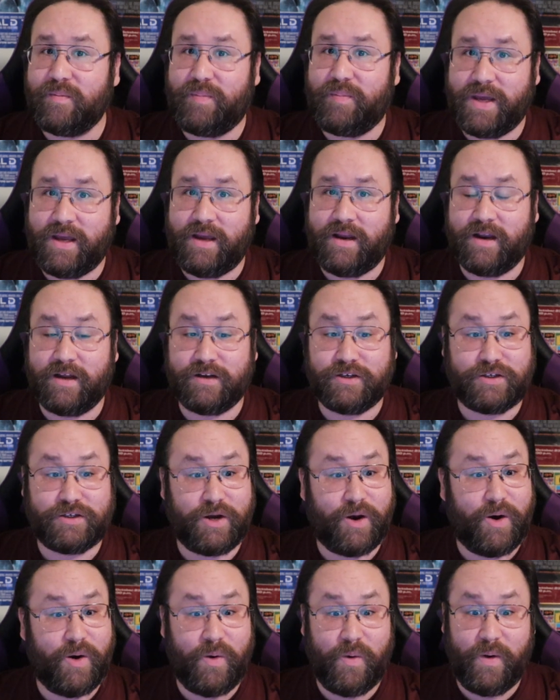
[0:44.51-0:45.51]
Bean.
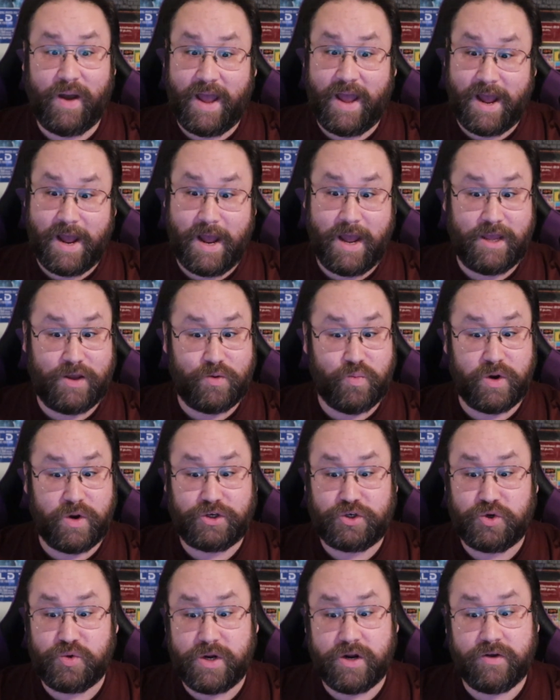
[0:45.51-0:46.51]
So
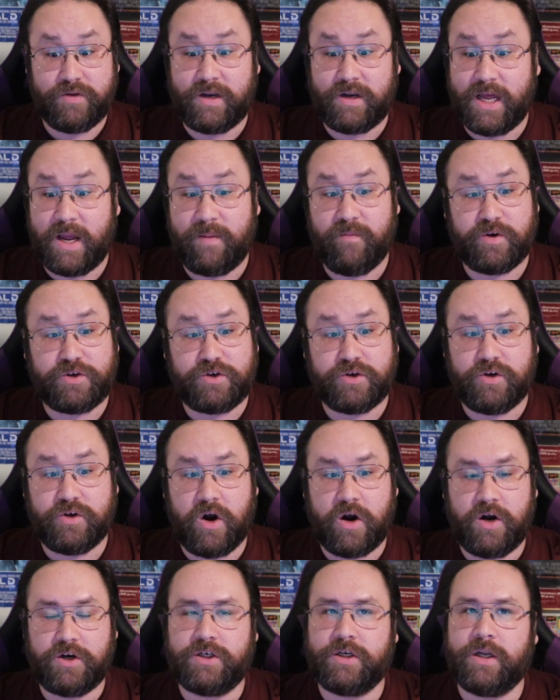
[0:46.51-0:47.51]
once you hear the name Richard
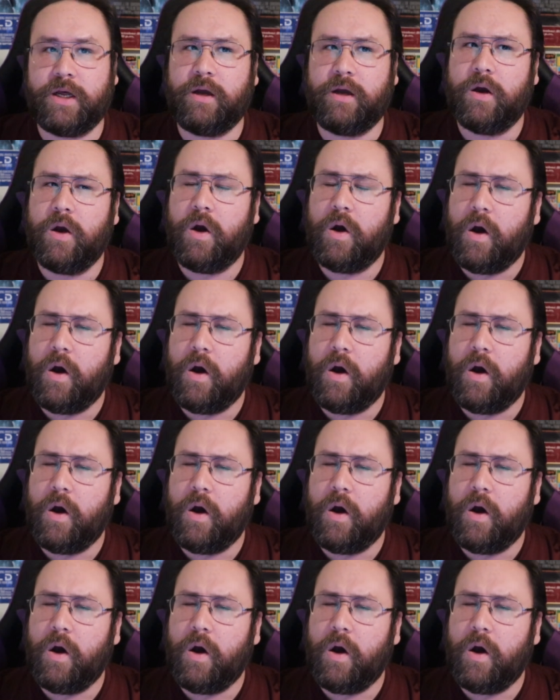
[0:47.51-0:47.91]
Curtis, you're like,